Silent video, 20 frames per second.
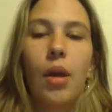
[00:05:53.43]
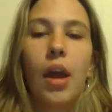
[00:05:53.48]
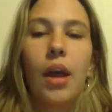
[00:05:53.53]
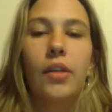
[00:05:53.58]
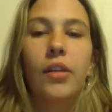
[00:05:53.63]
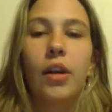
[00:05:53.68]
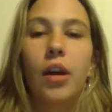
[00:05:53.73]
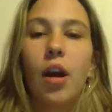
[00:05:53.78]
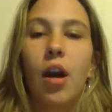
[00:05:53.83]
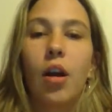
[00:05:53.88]

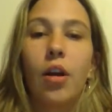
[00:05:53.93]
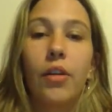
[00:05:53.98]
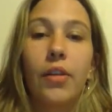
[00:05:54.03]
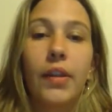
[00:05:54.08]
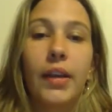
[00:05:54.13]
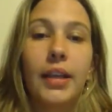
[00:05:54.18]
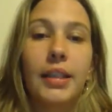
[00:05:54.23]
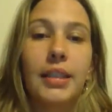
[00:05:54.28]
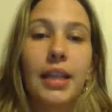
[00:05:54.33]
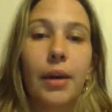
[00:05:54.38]
There are
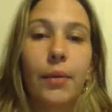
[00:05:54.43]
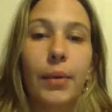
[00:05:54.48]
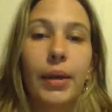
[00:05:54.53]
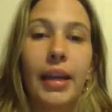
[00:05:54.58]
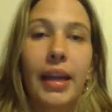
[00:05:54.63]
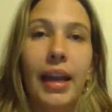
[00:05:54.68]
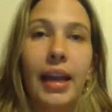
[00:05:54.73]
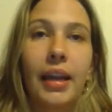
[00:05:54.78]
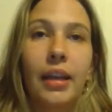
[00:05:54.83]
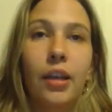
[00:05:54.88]
things that we
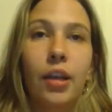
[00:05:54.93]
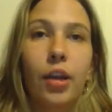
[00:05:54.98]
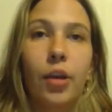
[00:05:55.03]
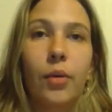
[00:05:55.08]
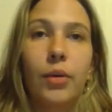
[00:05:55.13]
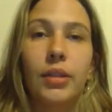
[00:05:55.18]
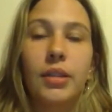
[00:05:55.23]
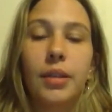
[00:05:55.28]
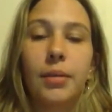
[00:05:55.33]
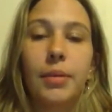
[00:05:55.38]
can
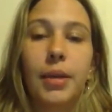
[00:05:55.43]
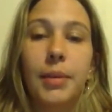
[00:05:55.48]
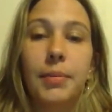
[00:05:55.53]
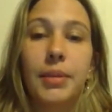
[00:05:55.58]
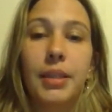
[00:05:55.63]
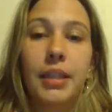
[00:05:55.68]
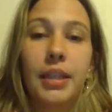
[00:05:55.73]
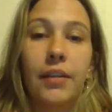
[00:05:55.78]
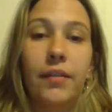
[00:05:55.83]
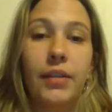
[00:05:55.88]
do, and sometimes
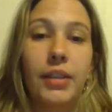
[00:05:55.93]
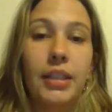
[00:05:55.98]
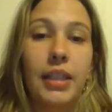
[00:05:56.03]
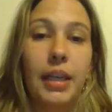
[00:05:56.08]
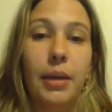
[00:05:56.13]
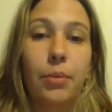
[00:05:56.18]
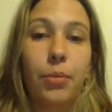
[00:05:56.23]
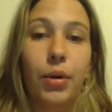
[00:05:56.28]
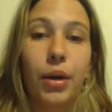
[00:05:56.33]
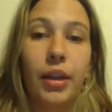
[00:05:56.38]
it's even
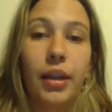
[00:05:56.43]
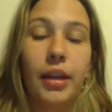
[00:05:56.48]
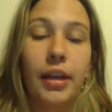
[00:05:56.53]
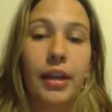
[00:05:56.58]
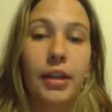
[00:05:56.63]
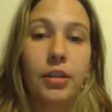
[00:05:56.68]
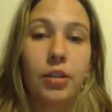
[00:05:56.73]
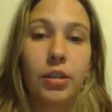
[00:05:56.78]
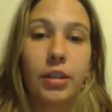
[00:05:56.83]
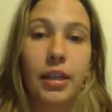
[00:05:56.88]
deep breathing
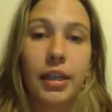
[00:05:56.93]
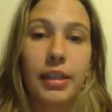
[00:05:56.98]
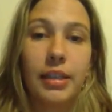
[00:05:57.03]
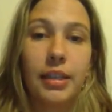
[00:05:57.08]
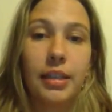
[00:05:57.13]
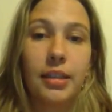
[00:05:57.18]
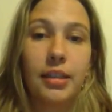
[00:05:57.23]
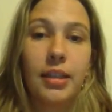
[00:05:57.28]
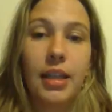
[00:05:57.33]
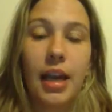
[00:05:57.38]

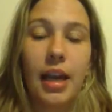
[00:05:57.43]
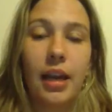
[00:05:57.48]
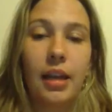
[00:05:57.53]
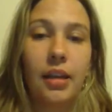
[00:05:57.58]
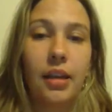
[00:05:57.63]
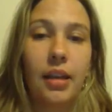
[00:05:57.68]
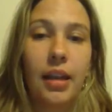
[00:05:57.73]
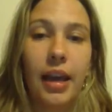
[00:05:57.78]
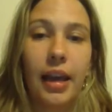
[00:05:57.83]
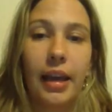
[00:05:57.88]
exercises
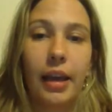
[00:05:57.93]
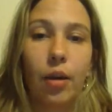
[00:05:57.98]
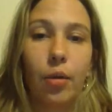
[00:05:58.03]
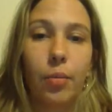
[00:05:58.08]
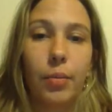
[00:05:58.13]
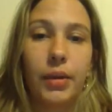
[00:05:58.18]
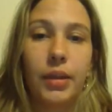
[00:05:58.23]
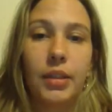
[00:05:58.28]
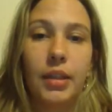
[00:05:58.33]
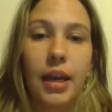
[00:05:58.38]
that
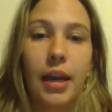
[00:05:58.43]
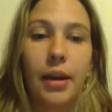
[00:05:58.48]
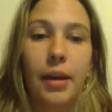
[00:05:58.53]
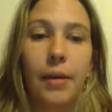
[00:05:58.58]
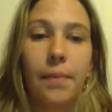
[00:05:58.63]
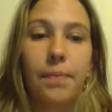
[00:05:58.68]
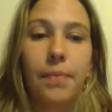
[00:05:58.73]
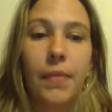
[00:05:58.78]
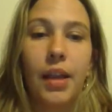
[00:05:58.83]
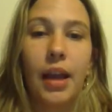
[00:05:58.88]
help us.
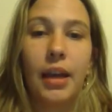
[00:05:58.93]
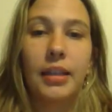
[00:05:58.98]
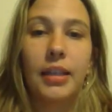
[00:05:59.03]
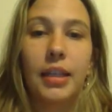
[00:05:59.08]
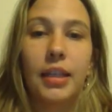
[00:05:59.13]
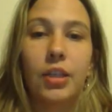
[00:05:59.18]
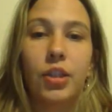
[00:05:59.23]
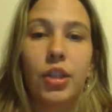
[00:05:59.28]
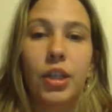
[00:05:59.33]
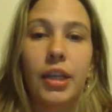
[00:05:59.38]
I
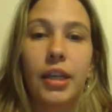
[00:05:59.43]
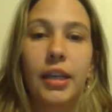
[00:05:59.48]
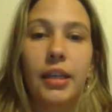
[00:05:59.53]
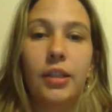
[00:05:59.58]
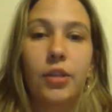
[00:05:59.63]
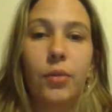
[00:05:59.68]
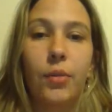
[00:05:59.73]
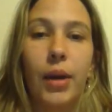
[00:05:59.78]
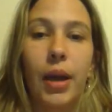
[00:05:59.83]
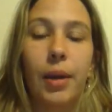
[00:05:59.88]
teach the
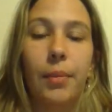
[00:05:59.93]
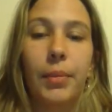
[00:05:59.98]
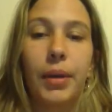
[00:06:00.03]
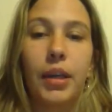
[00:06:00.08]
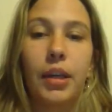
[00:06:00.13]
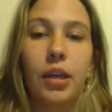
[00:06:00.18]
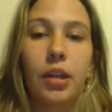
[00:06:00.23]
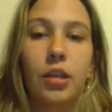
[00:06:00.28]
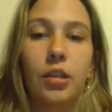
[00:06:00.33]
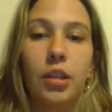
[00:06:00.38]
kids around
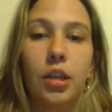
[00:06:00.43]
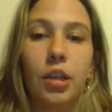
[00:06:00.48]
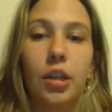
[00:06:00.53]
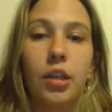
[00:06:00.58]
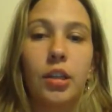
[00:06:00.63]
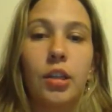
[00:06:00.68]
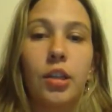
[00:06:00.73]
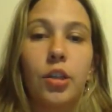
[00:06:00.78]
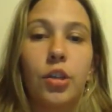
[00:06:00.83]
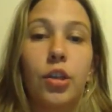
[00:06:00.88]
me
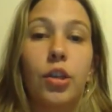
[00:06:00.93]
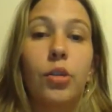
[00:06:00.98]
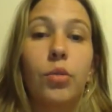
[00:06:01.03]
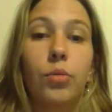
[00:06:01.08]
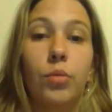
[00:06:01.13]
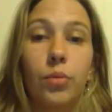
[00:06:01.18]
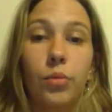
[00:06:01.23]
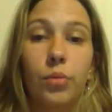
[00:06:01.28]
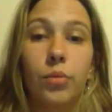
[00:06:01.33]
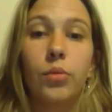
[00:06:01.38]
to
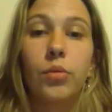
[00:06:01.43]
do.